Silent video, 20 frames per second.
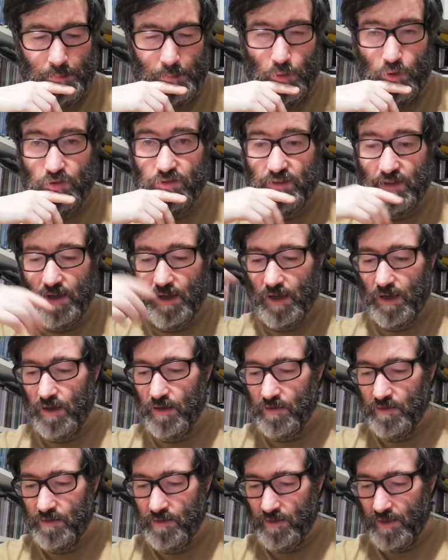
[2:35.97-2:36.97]

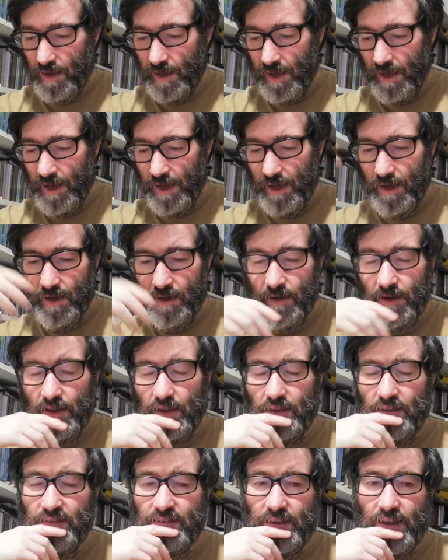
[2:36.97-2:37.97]
postcards, and
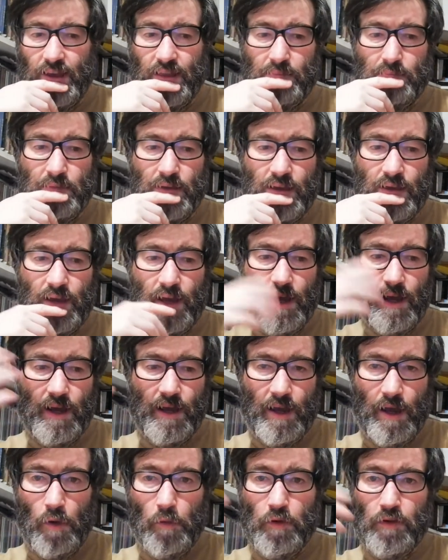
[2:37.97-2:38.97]
he said me,
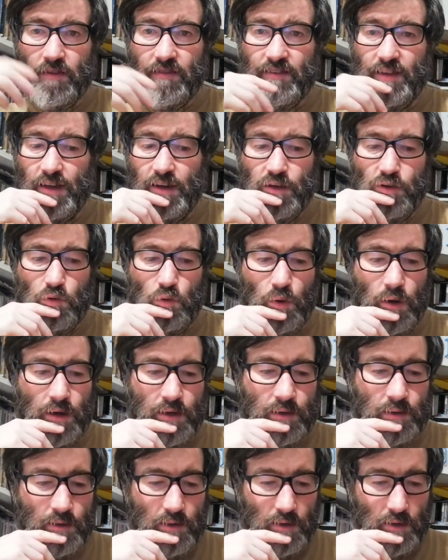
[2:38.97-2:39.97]
I will send you
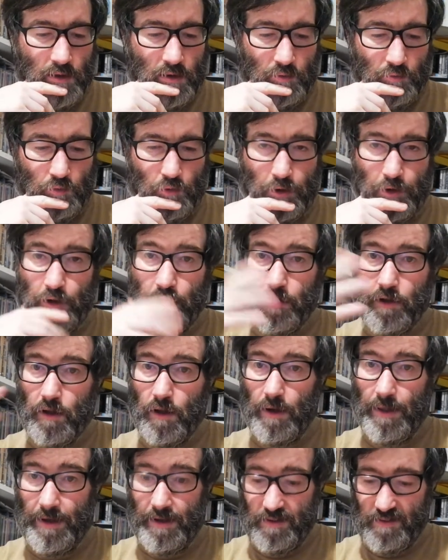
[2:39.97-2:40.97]
one for your
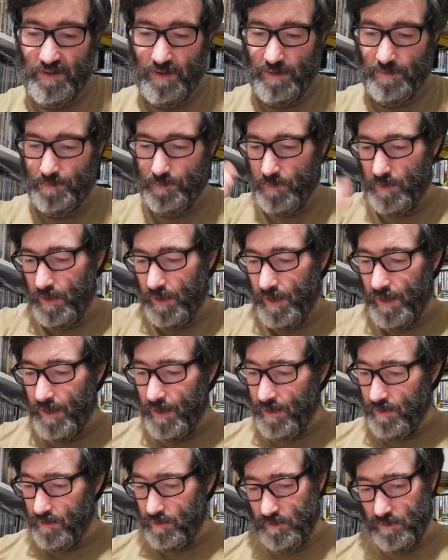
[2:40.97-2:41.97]
collection,
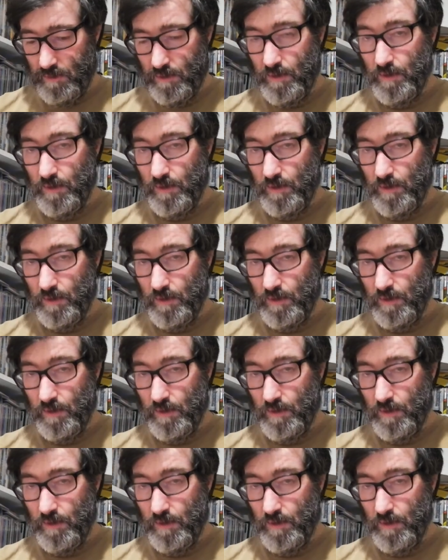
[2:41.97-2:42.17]
and